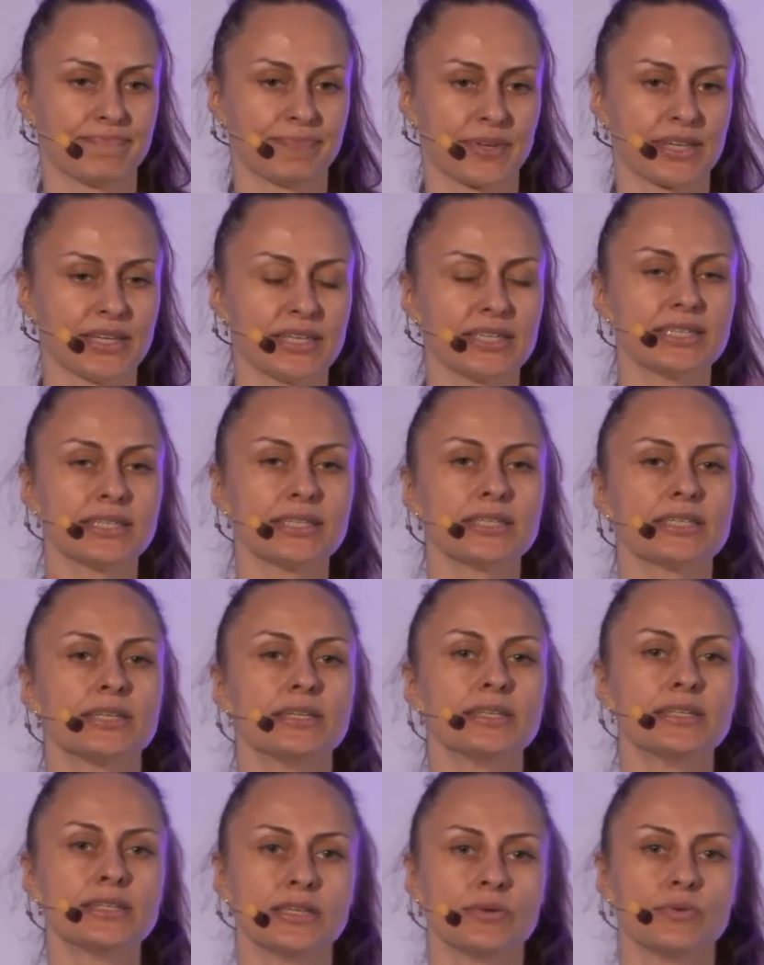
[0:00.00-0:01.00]

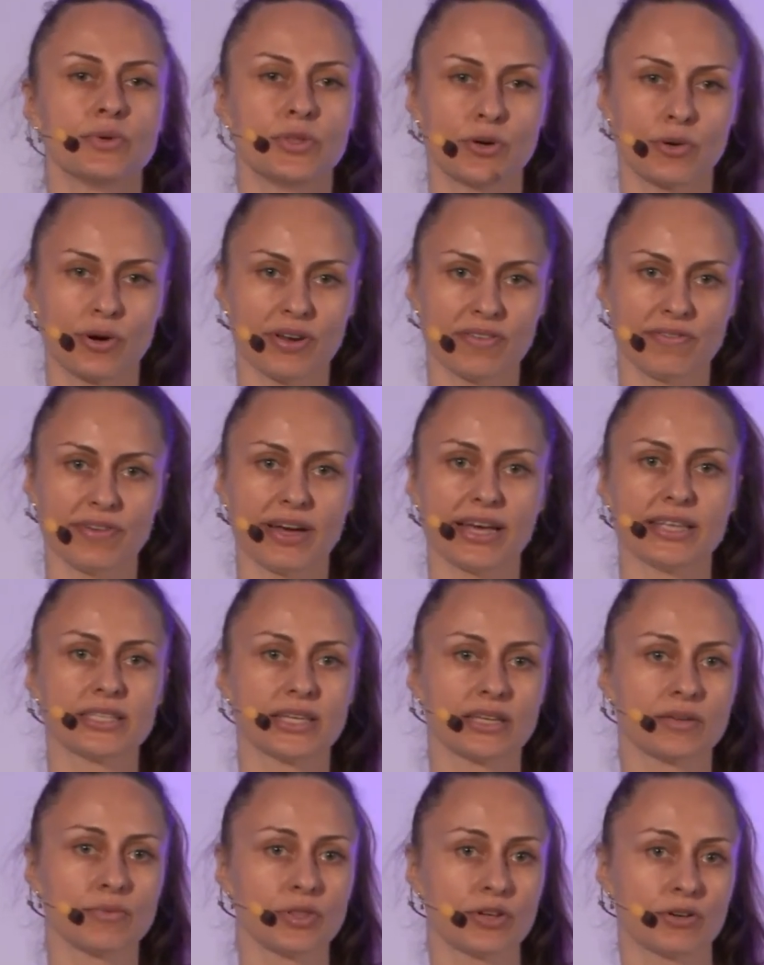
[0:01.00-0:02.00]
consistency with your events
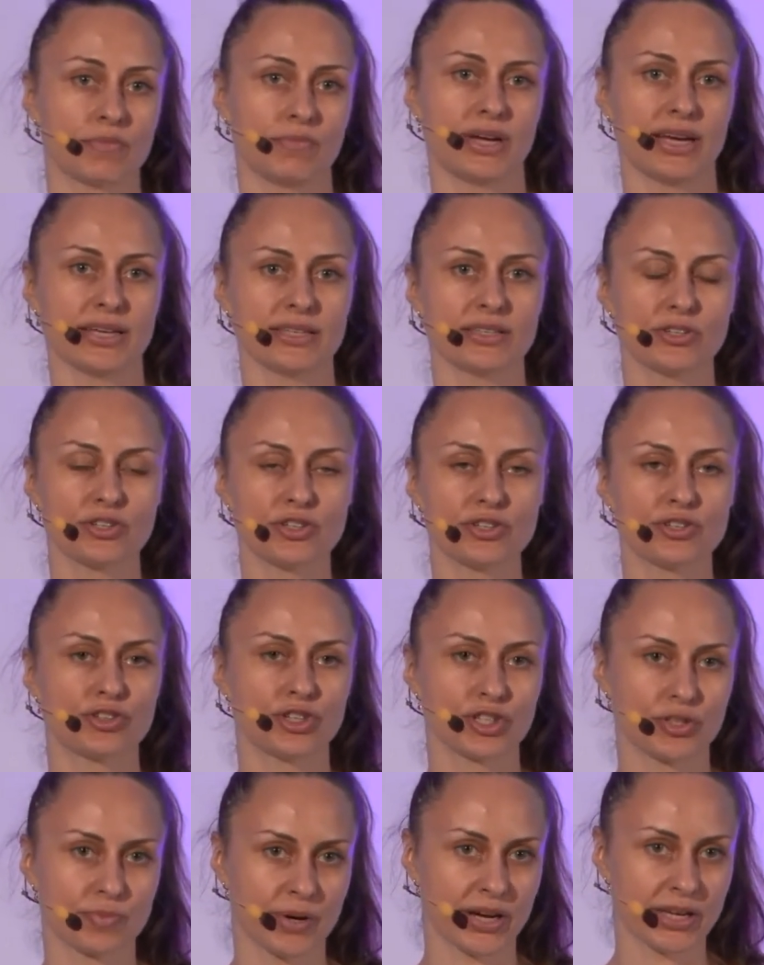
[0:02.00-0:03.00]
and with your messages
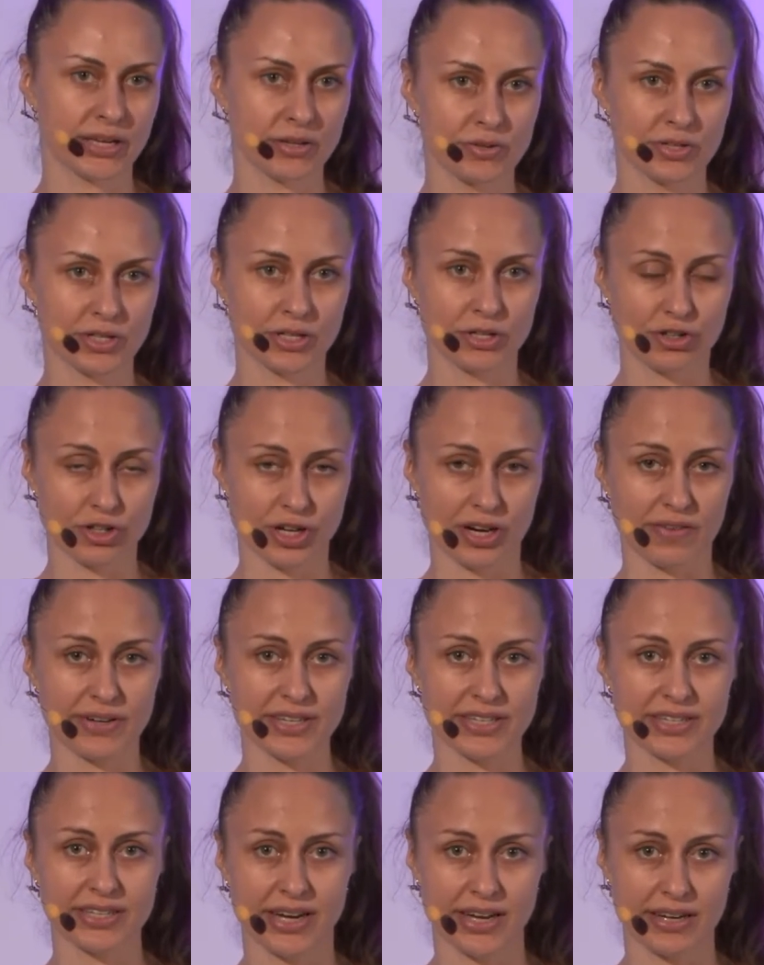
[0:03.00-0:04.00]
just by using Java
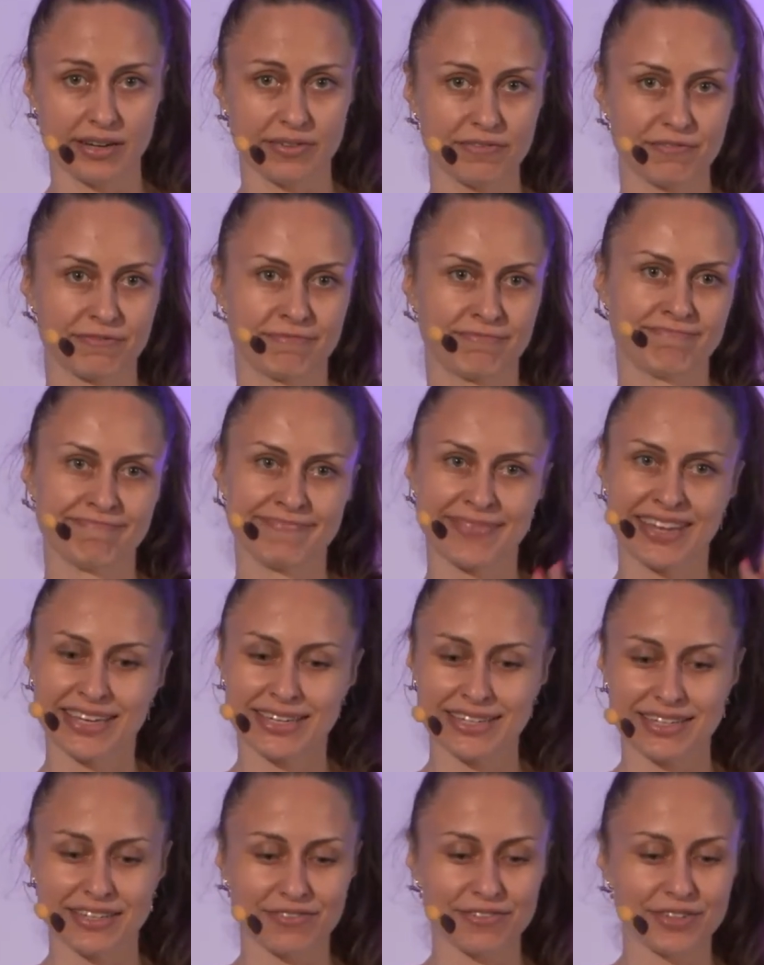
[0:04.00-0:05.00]
is kind of
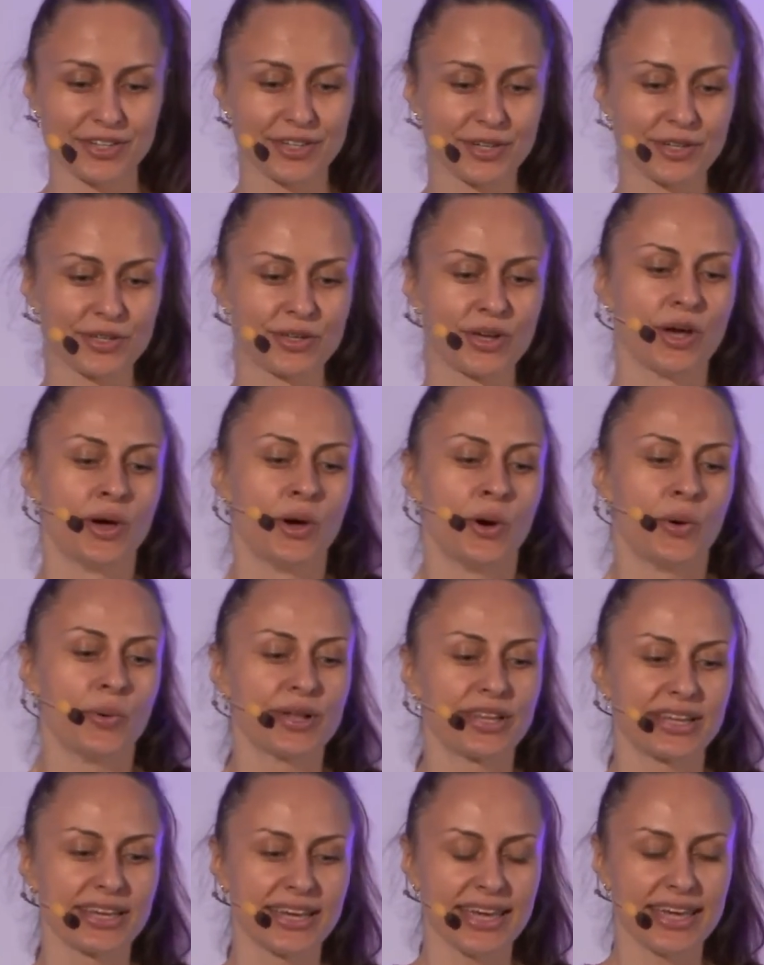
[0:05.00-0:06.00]
difficult.
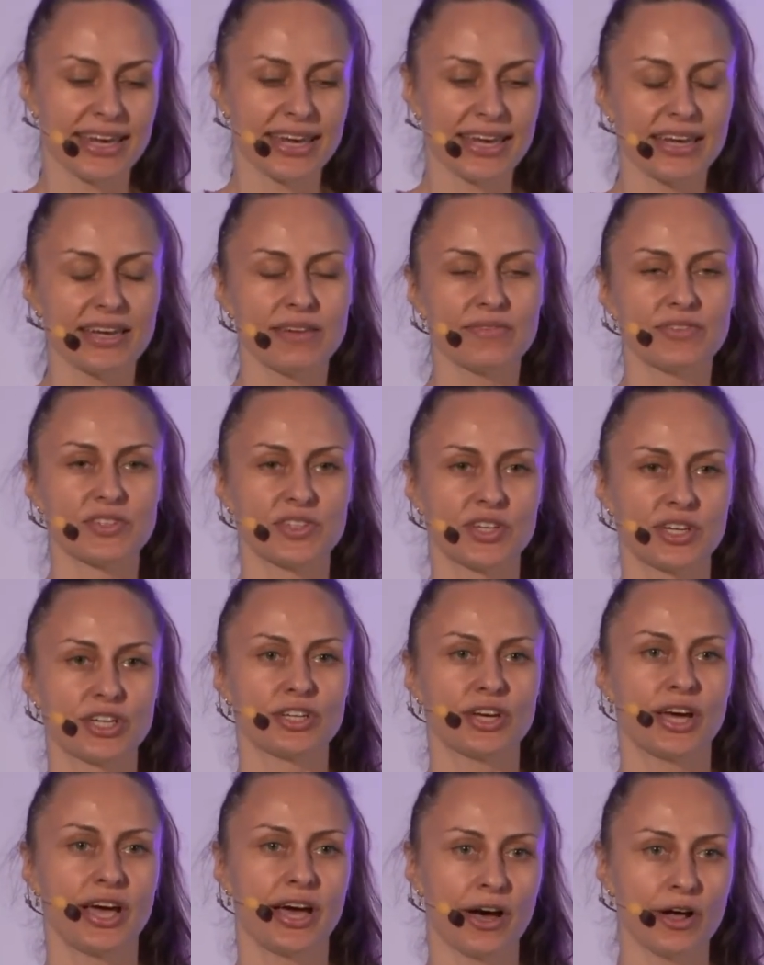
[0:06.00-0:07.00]
Well, Knative is there
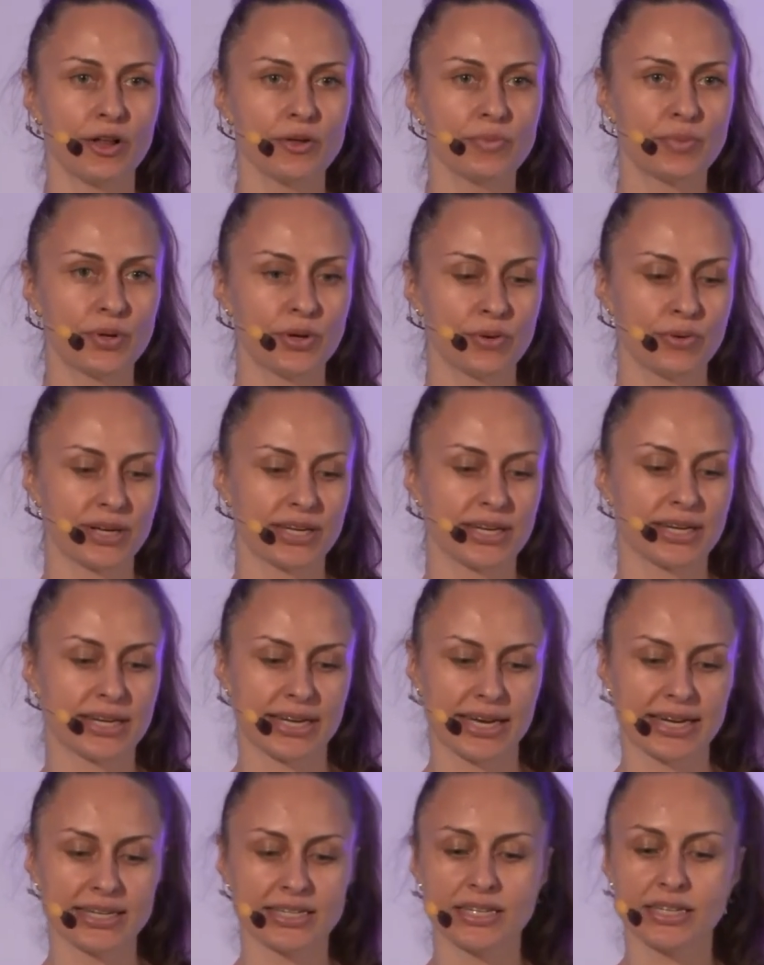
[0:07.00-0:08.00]
to help you in
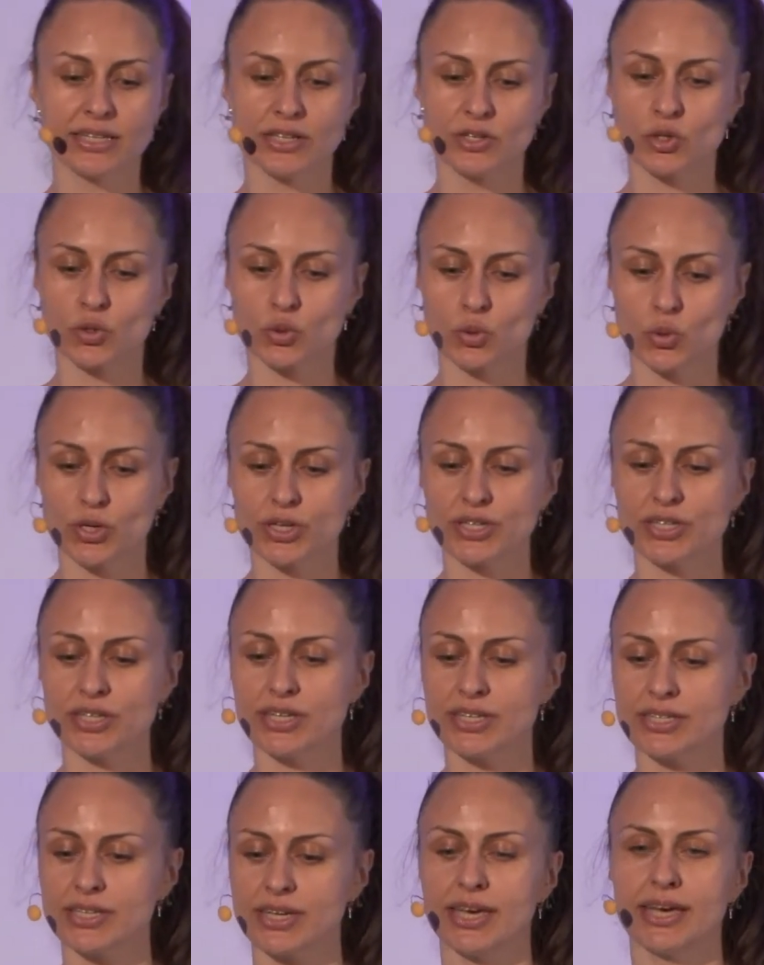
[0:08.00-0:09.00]
connecting the
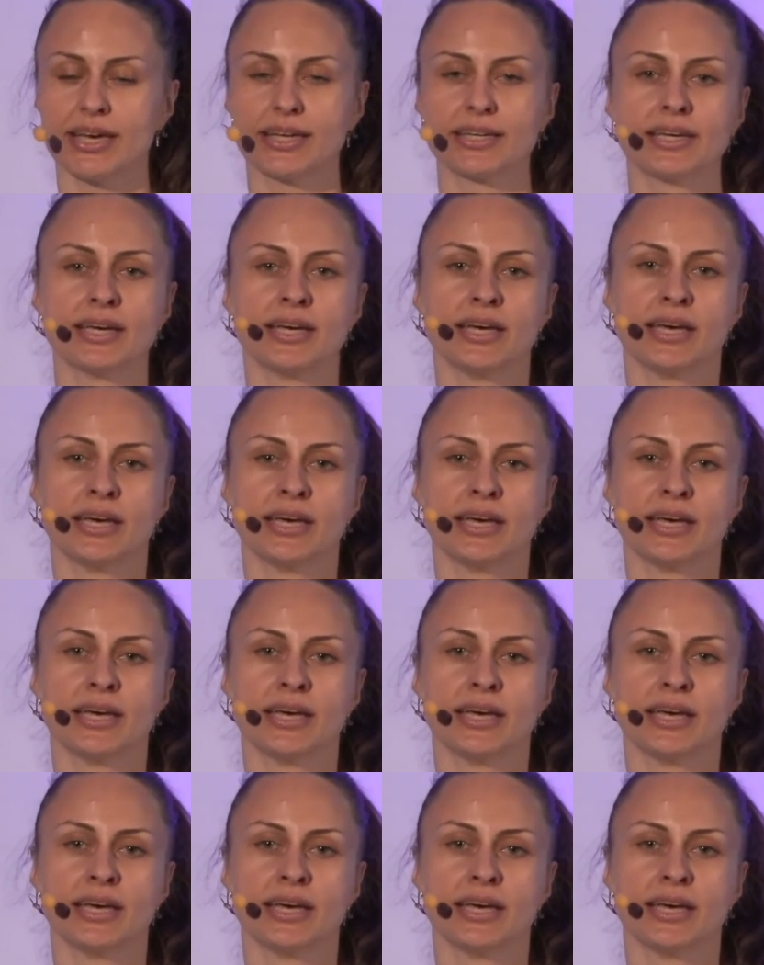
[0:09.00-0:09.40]
sources and